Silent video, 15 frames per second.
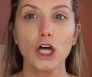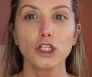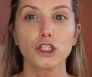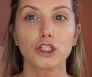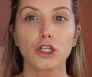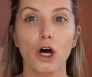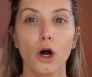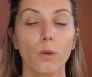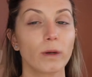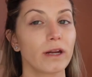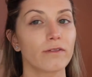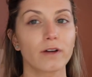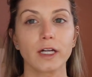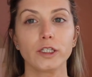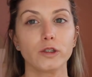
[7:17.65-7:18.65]
so
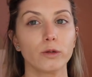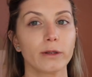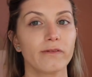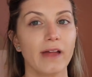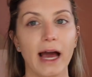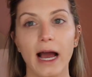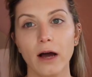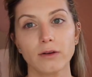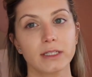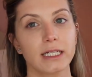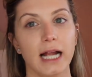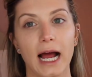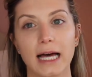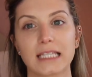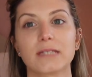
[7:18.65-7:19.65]
whenever I do leave the house,
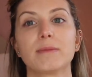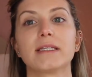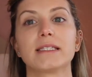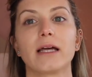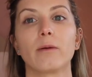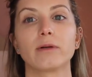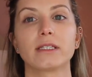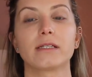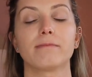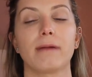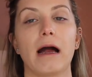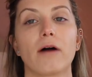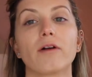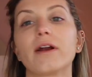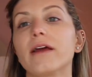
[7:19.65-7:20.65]
it has to be set with some powder,